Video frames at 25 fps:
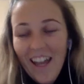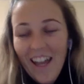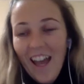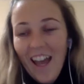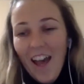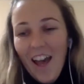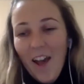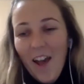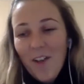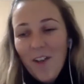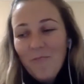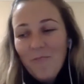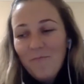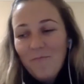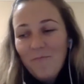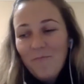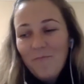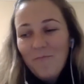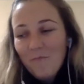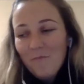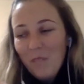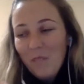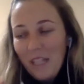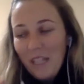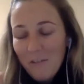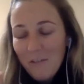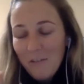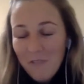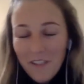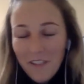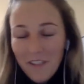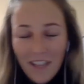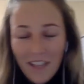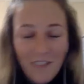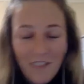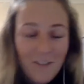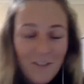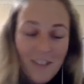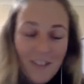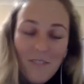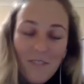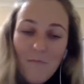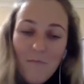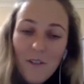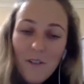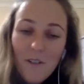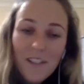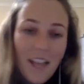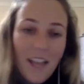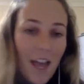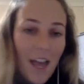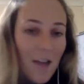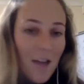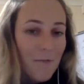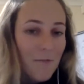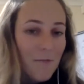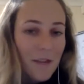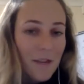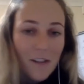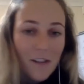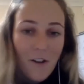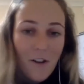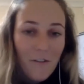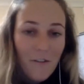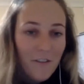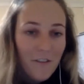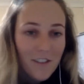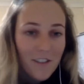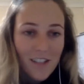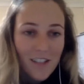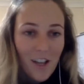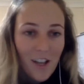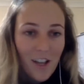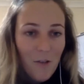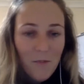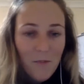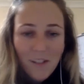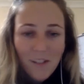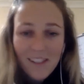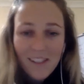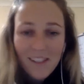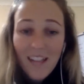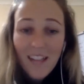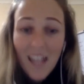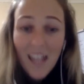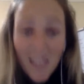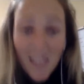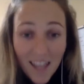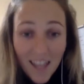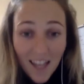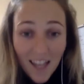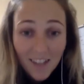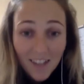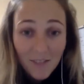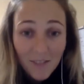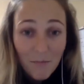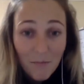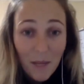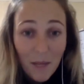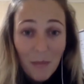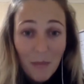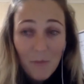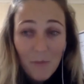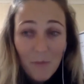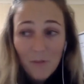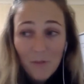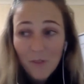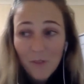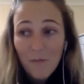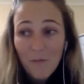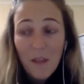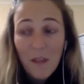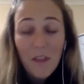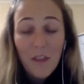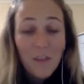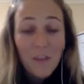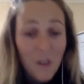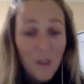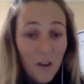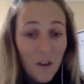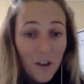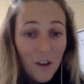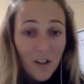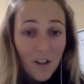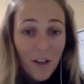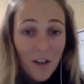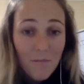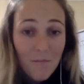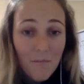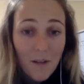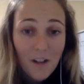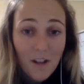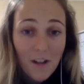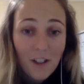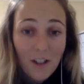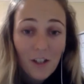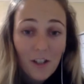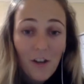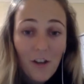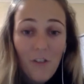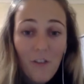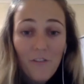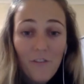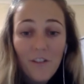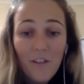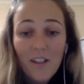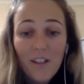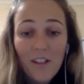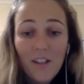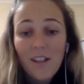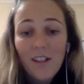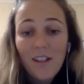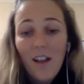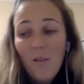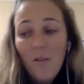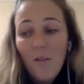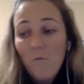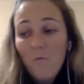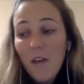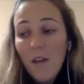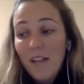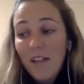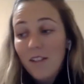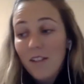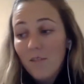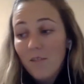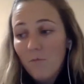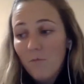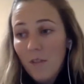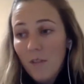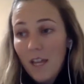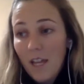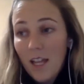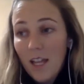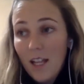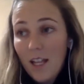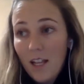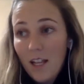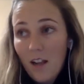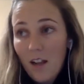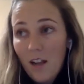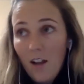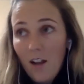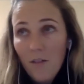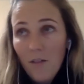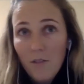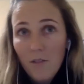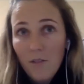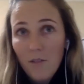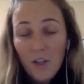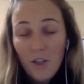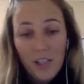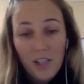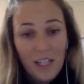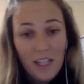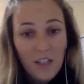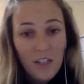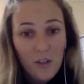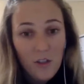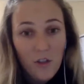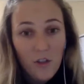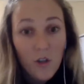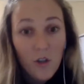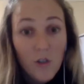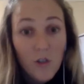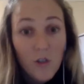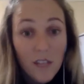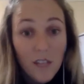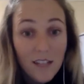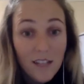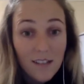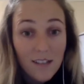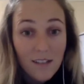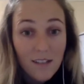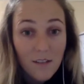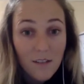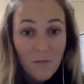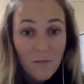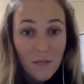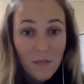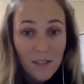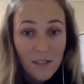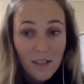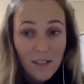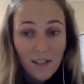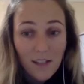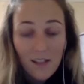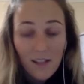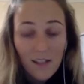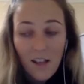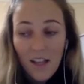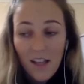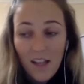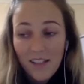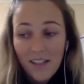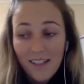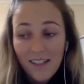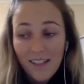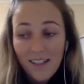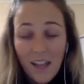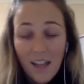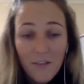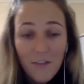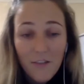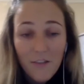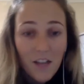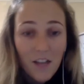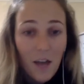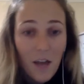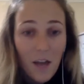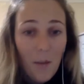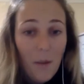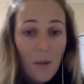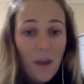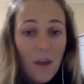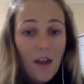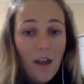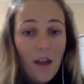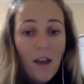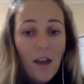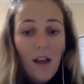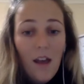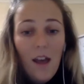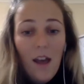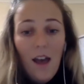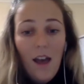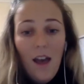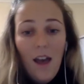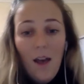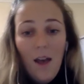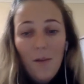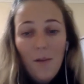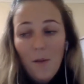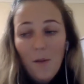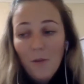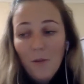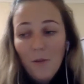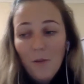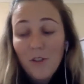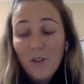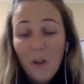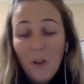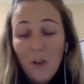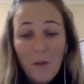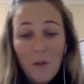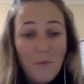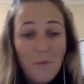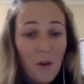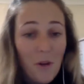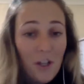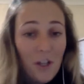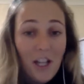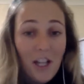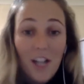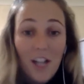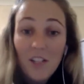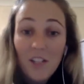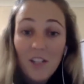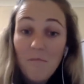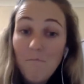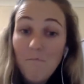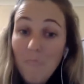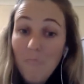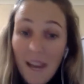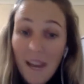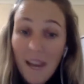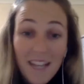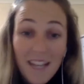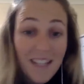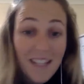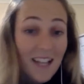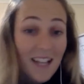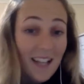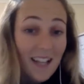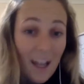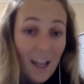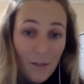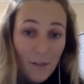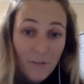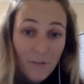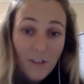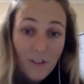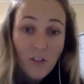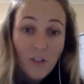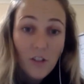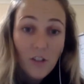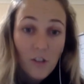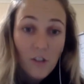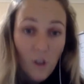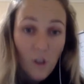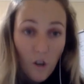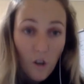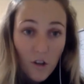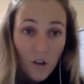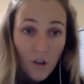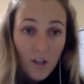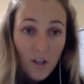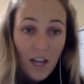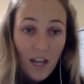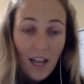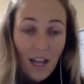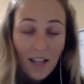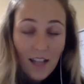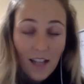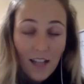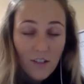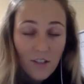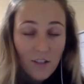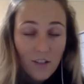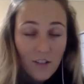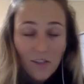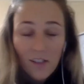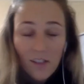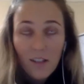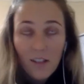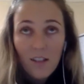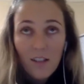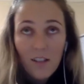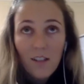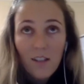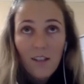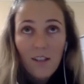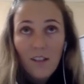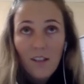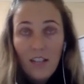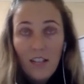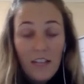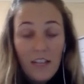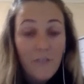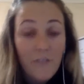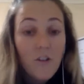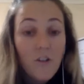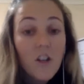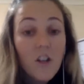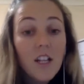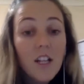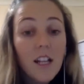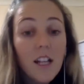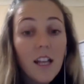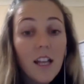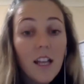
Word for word: Um, but it was it was the most epic conference. Like almost ten thousand people it was my third American conference. I went when I was only two years into the business. I saved up. Um, I was so broken. I just made that effort to go, and it just like if you can.